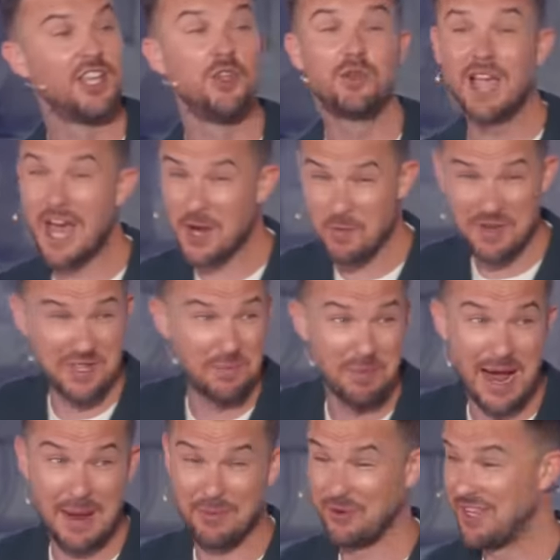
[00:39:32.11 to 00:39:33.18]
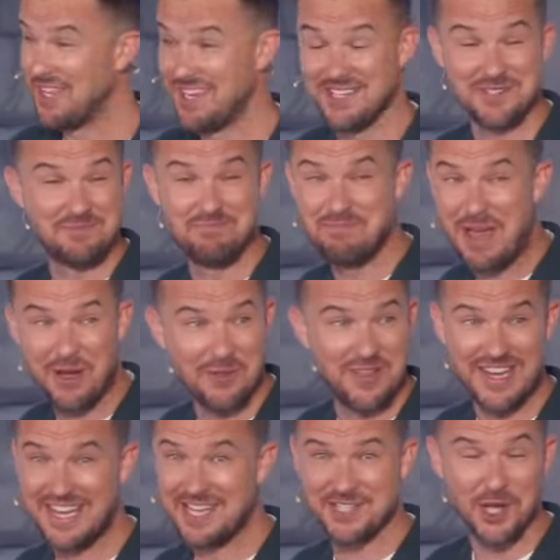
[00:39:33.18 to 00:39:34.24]
You got to read the Bible. It is better
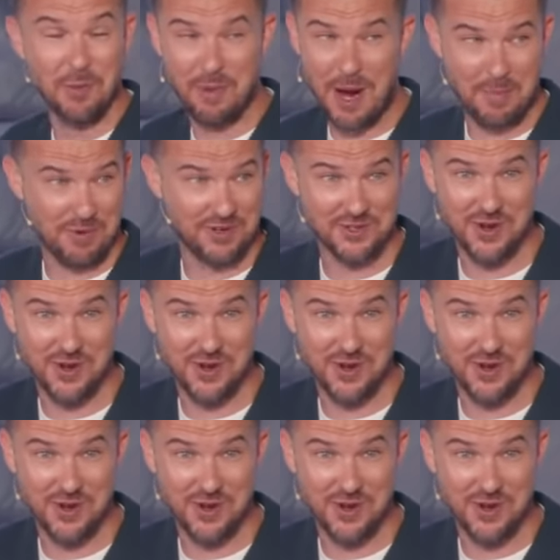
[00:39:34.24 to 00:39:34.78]
than any soap opera.